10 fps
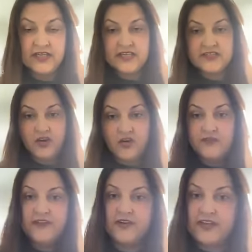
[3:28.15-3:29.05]
is all
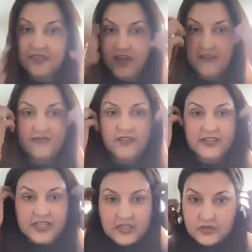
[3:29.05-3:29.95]
very
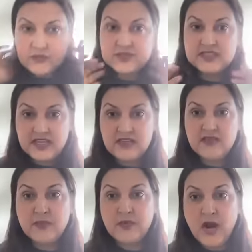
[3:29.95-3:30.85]
thoughtfully used in
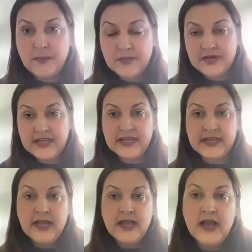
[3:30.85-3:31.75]
the property.